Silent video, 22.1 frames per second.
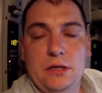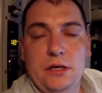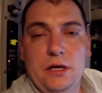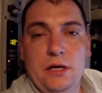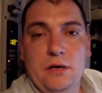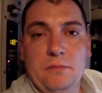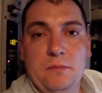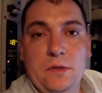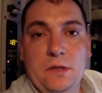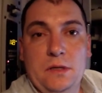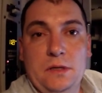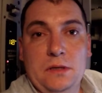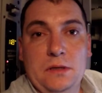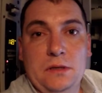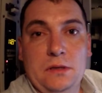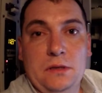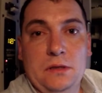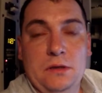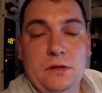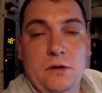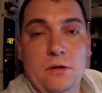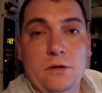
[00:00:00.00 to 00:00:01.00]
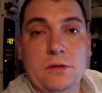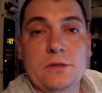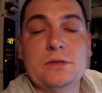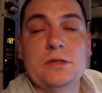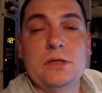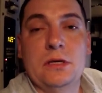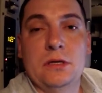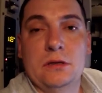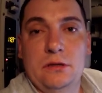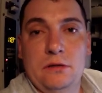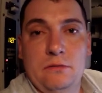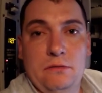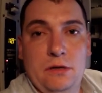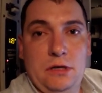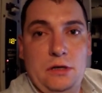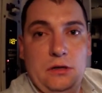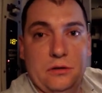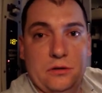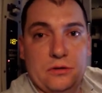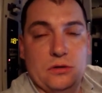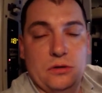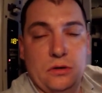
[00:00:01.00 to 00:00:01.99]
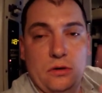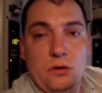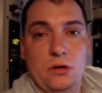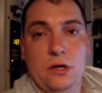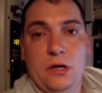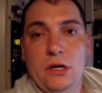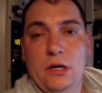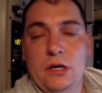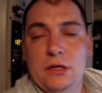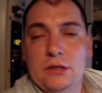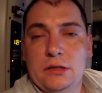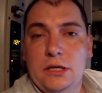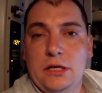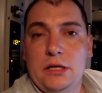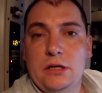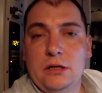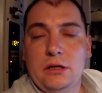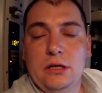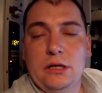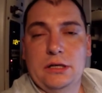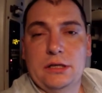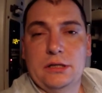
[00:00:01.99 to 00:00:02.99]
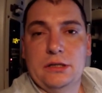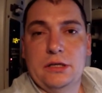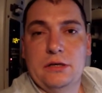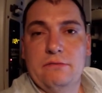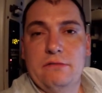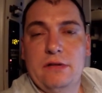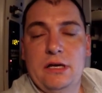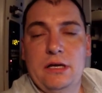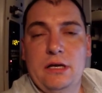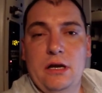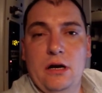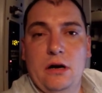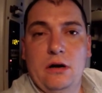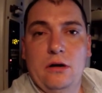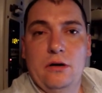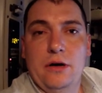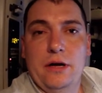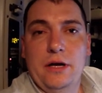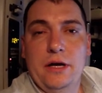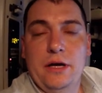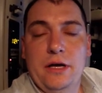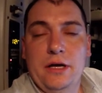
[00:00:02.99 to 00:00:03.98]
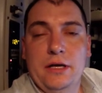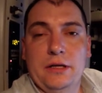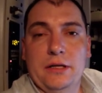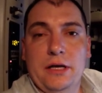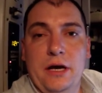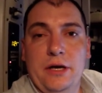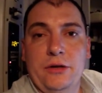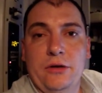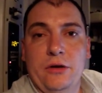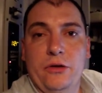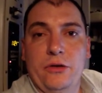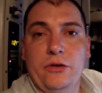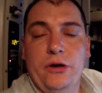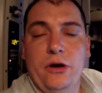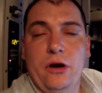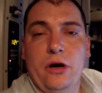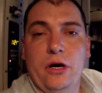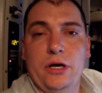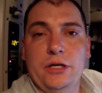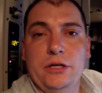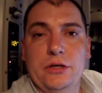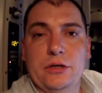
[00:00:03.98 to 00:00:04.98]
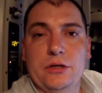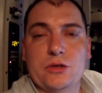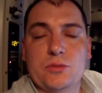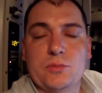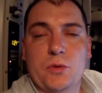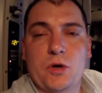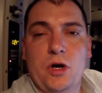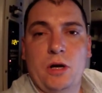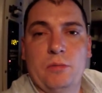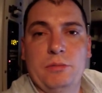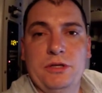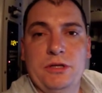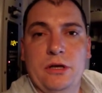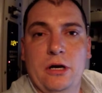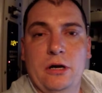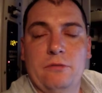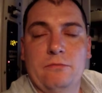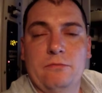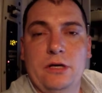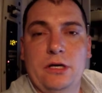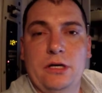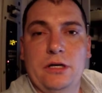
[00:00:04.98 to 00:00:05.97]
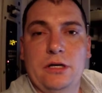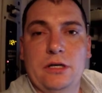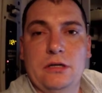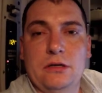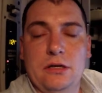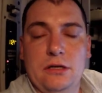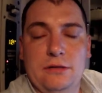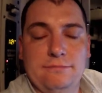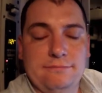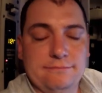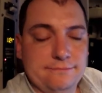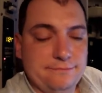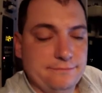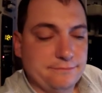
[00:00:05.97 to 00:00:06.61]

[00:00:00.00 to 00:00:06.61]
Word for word: I mean, you will see in the video, so take a look at the video. And I know the audio is probably not very good